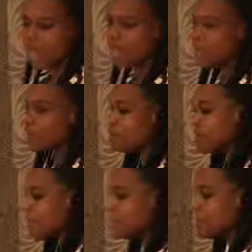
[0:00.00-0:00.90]
A lot of
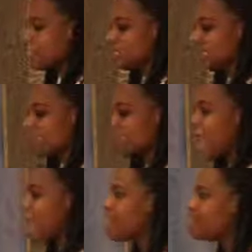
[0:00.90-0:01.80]
companies don't
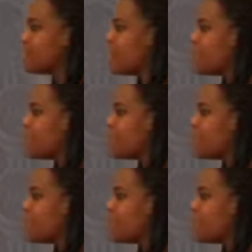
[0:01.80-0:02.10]
have